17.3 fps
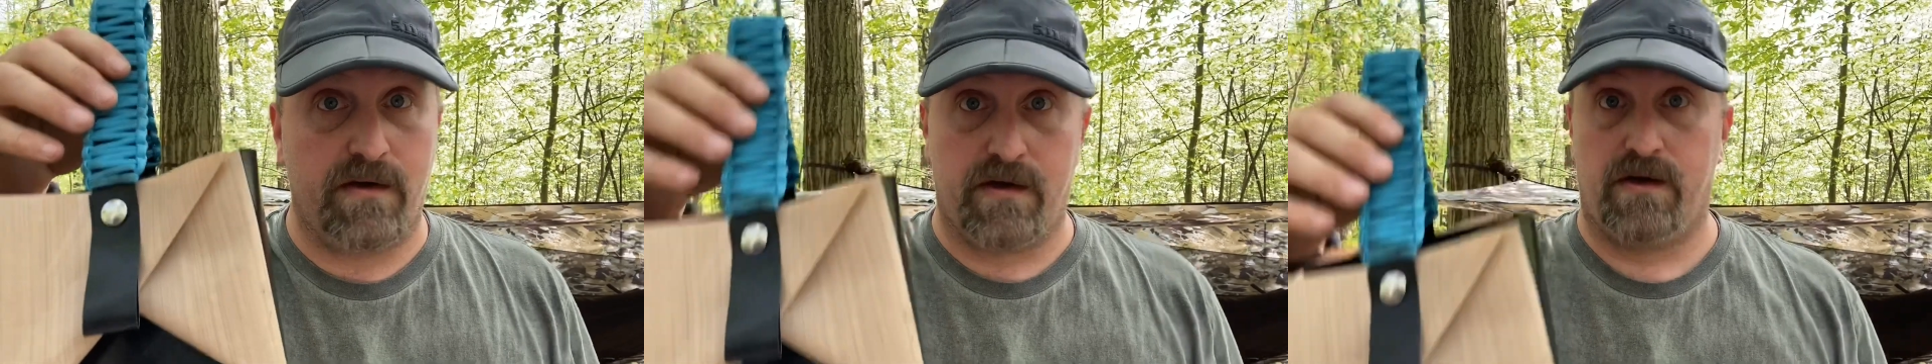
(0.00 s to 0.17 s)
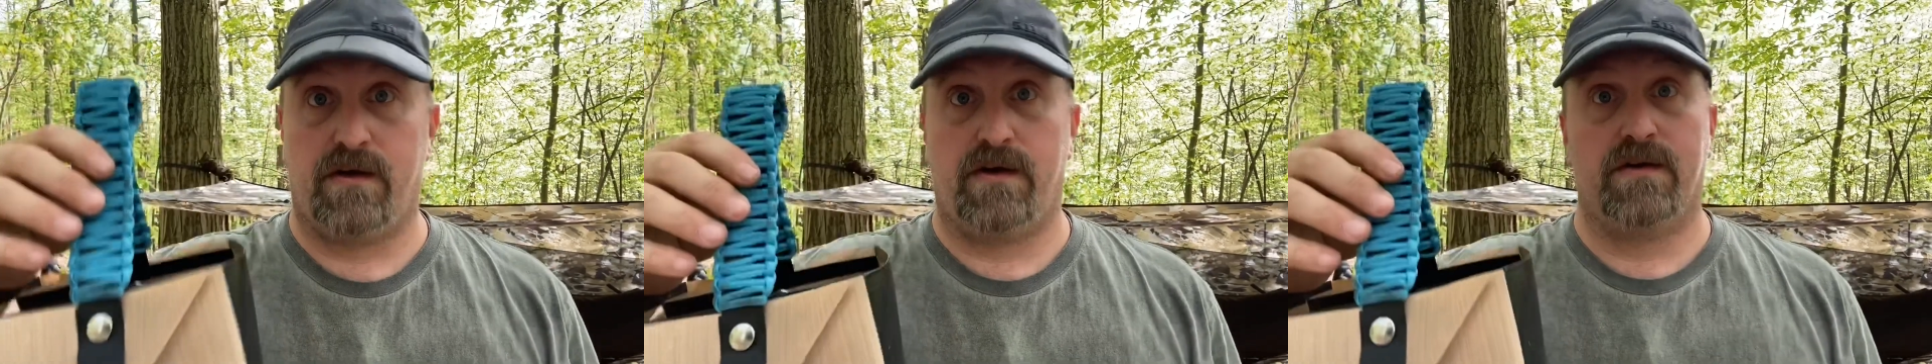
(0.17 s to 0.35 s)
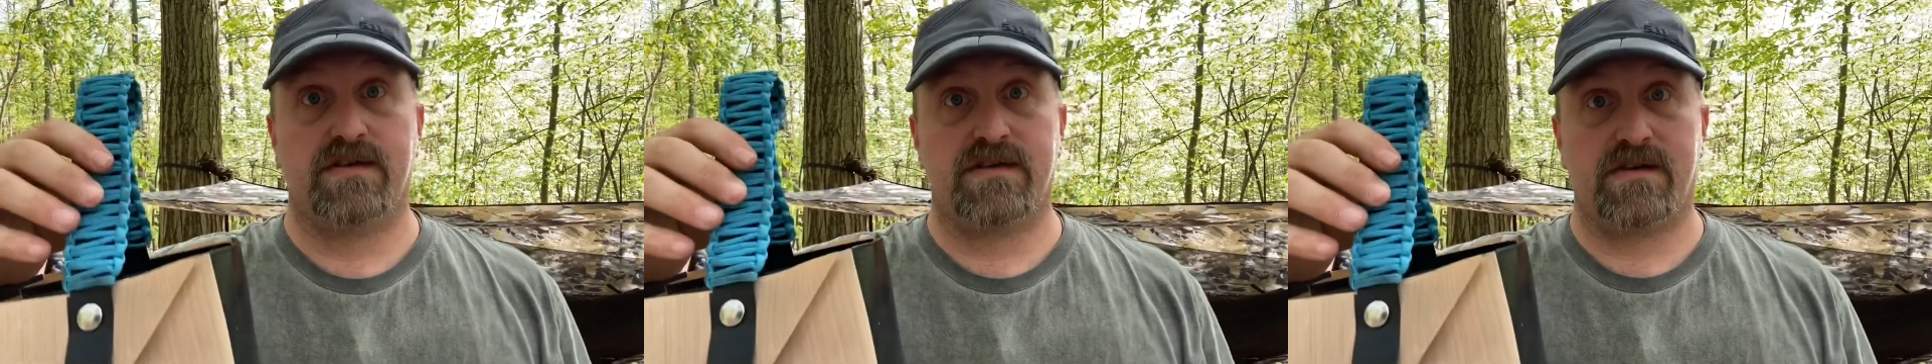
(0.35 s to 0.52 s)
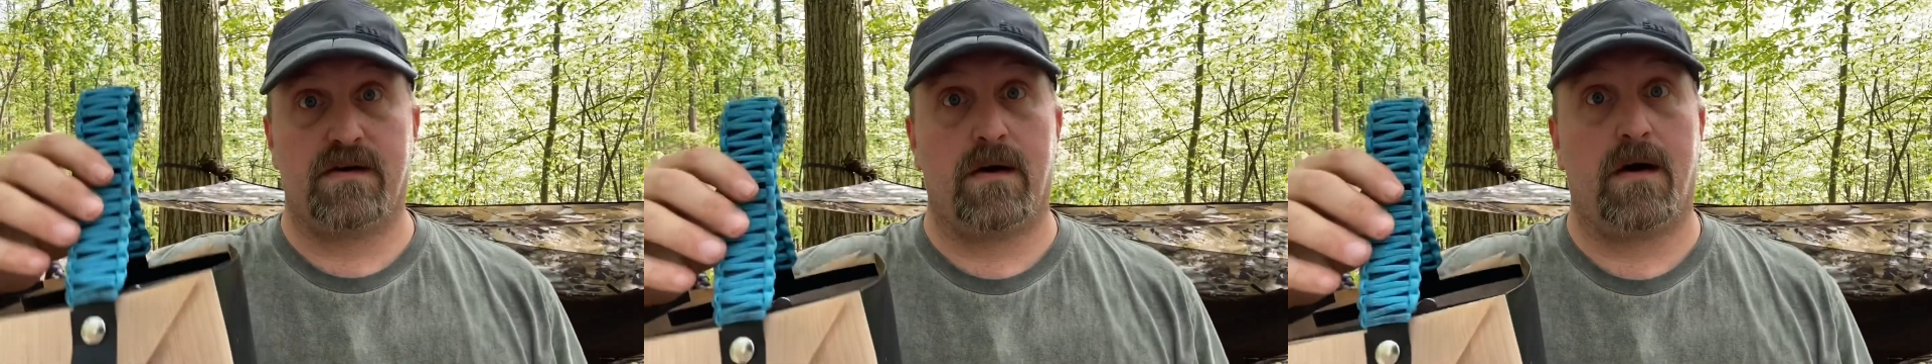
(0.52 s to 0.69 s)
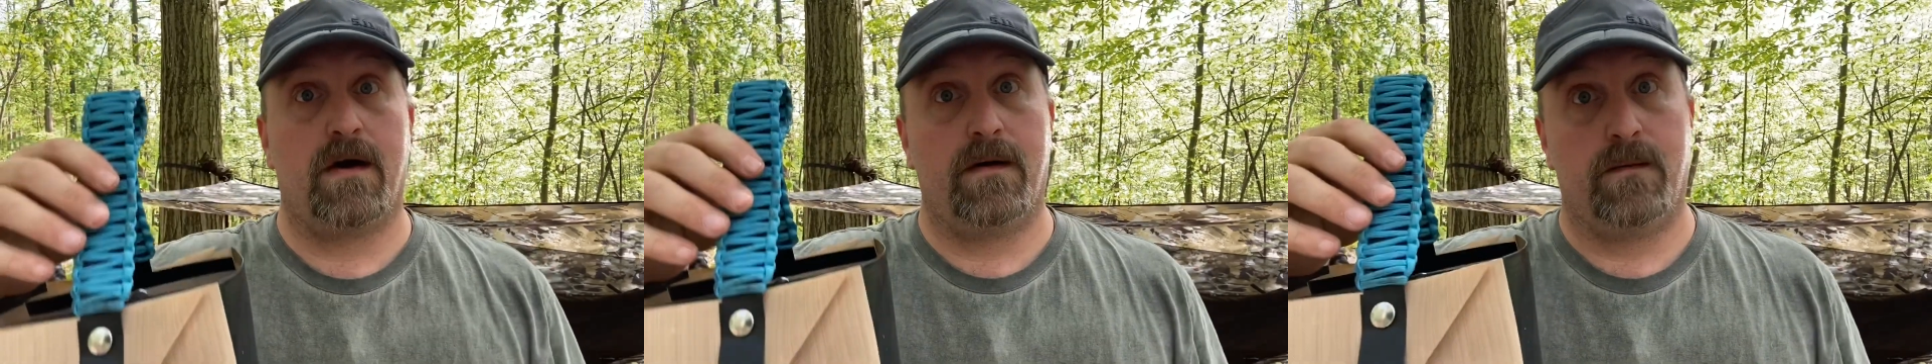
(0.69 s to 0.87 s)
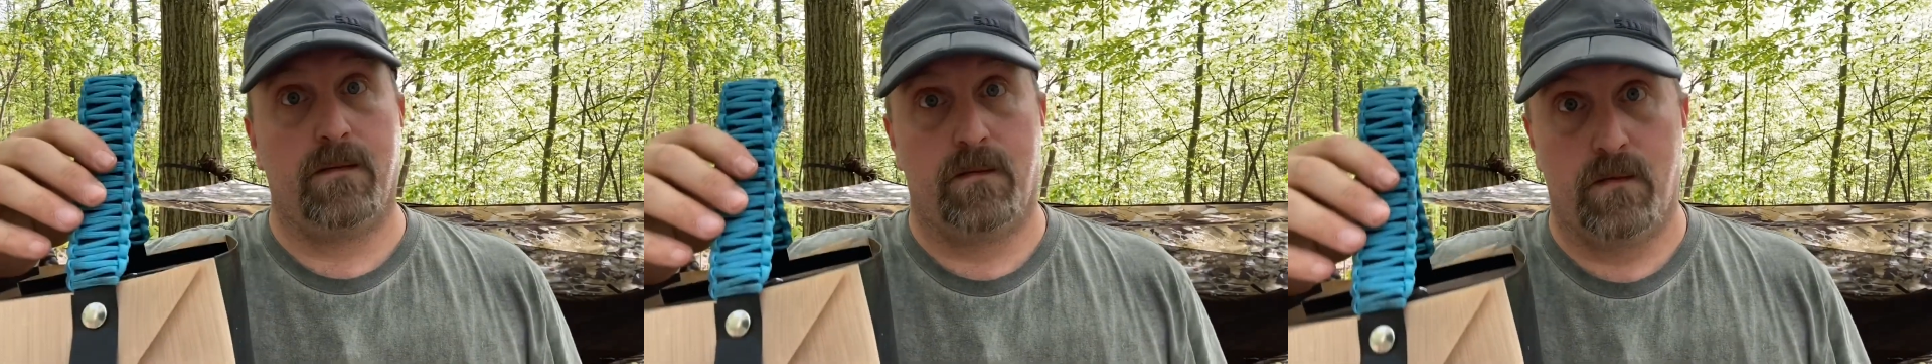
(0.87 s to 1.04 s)
can use it
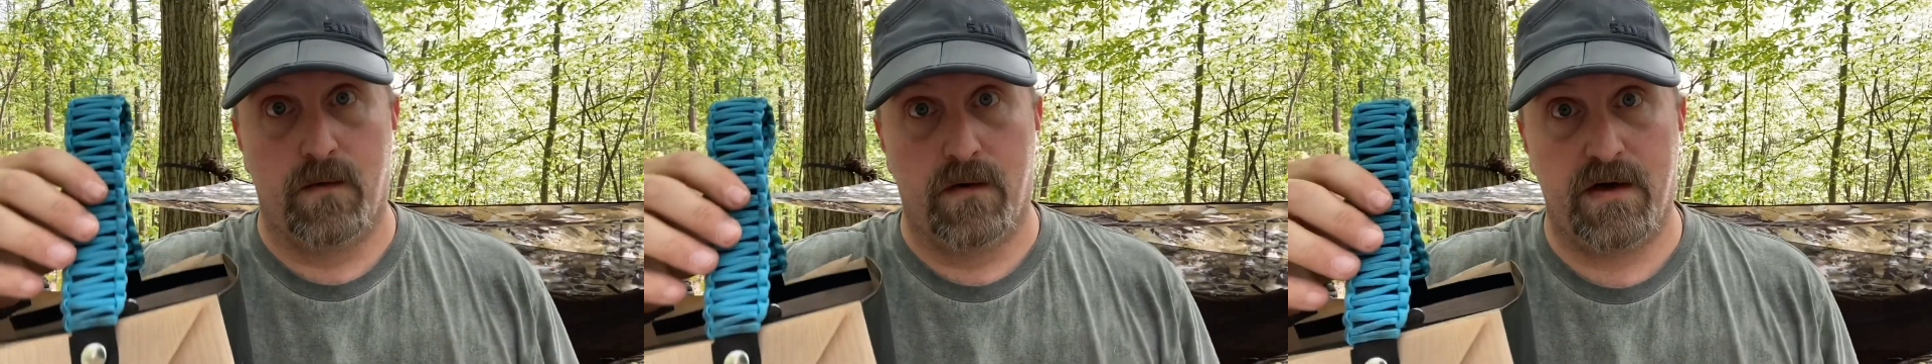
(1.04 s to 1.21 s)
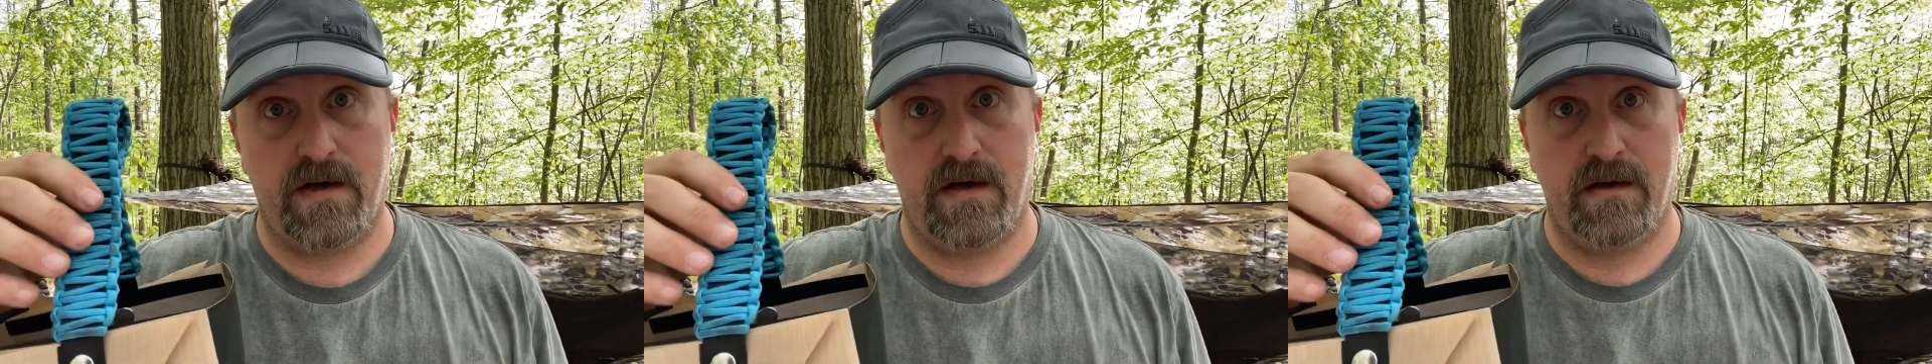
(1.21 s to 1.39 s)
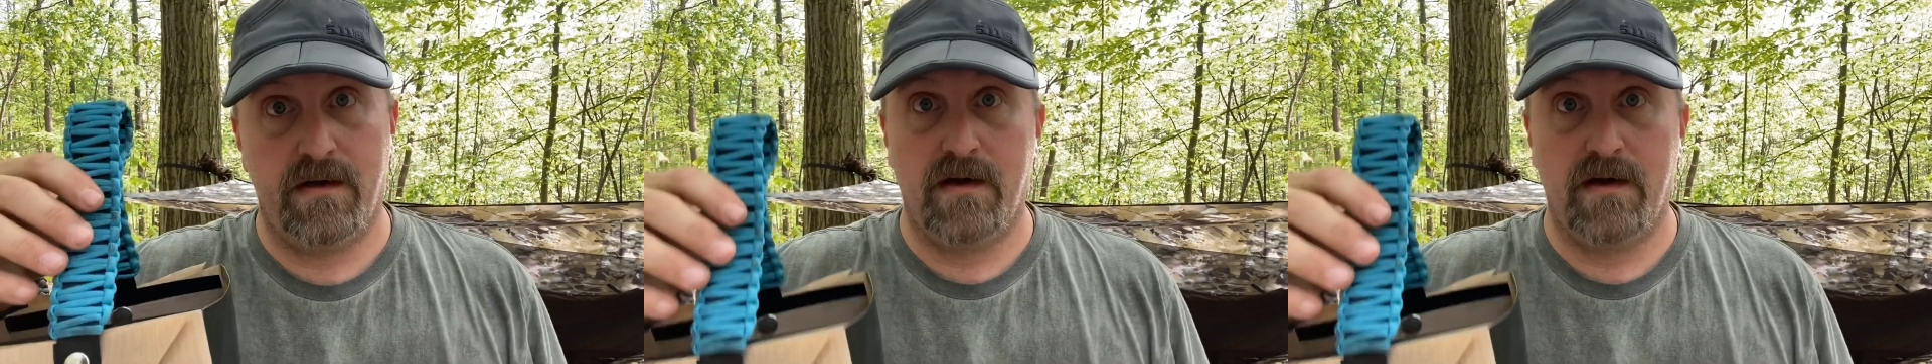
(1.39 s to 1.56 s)
on wood